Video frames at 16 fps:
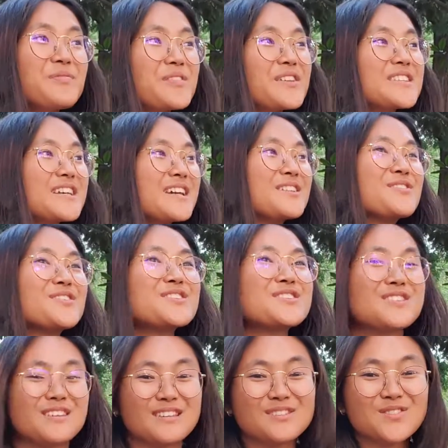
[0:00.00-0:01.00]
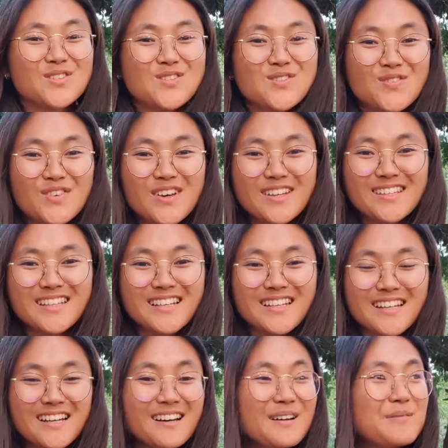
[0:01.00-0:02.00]
but yeah, it was fun.
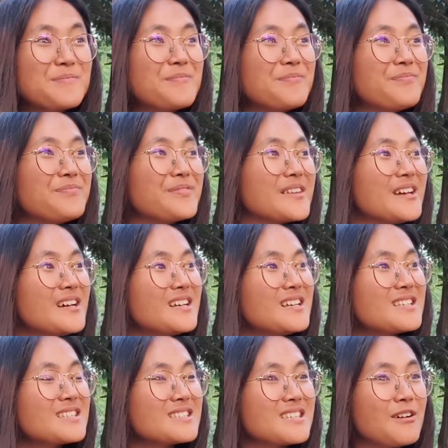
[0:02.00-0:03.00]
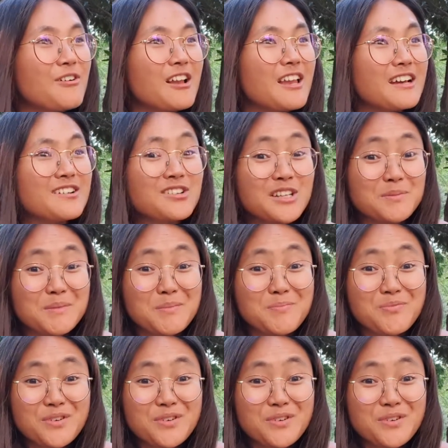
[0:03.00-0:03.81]
They were like calling me